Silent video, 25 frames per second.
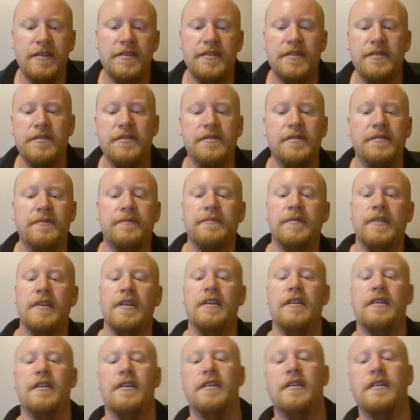So
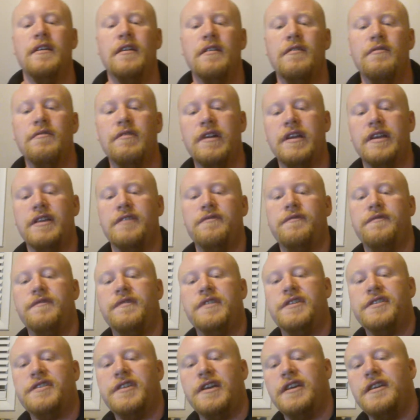what I
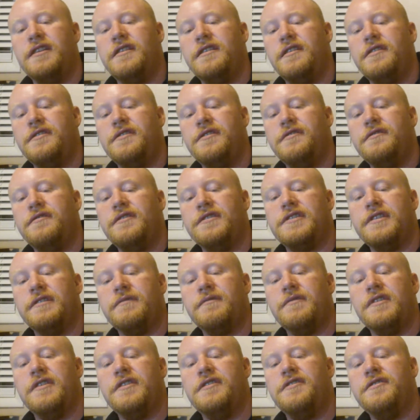decided to do is
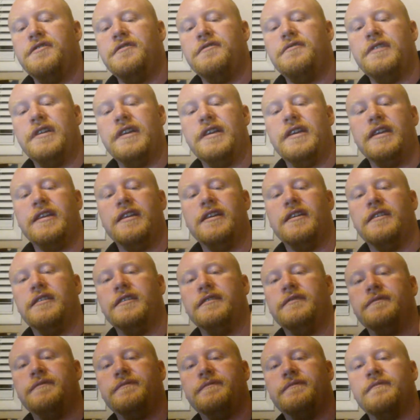I'm going to do a